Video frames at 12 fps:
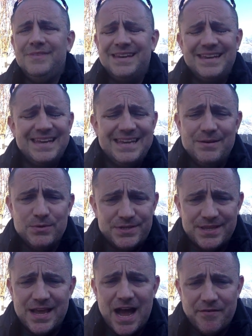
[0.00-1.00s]
And again, he
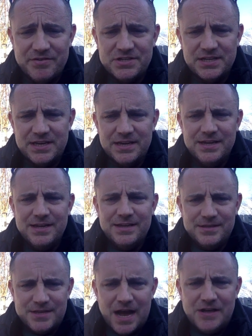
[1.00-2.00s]
was obviously
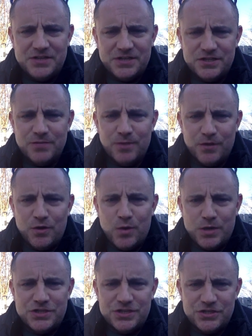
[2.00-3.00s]
dodging some other
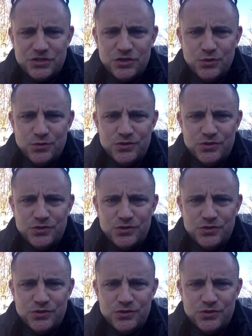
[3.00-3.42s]
questions too,